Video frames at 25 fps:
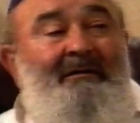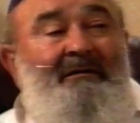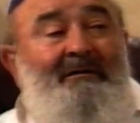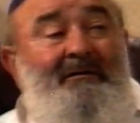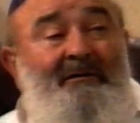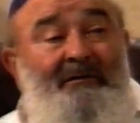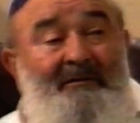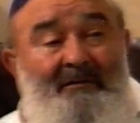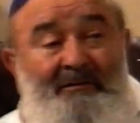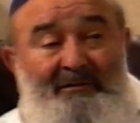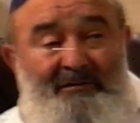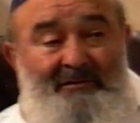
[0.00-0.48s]

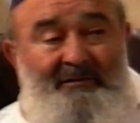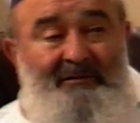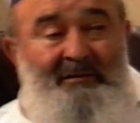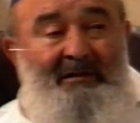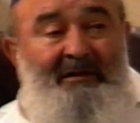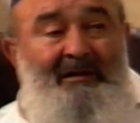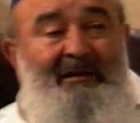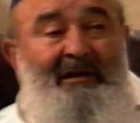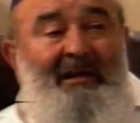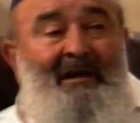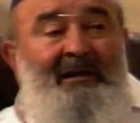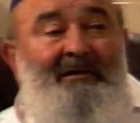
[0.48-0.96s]
they also
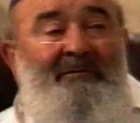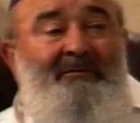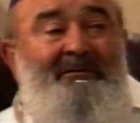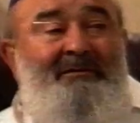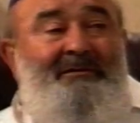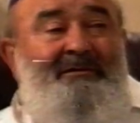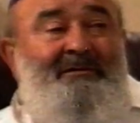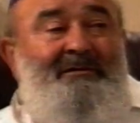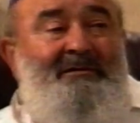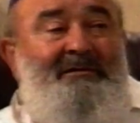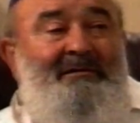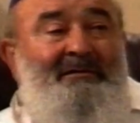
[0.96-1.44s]
had
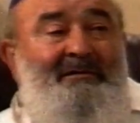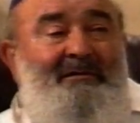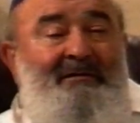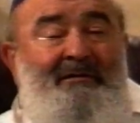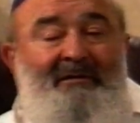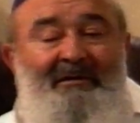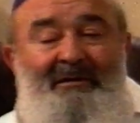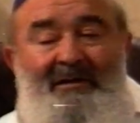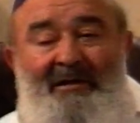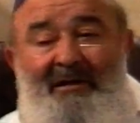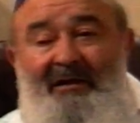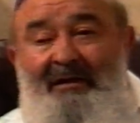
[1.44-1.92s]
languages,
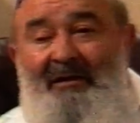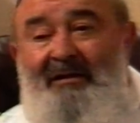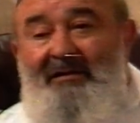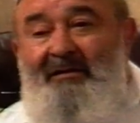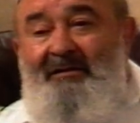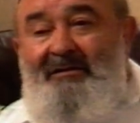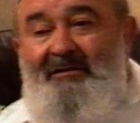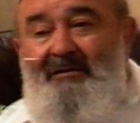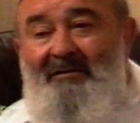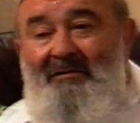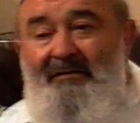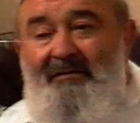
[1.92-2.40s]
English,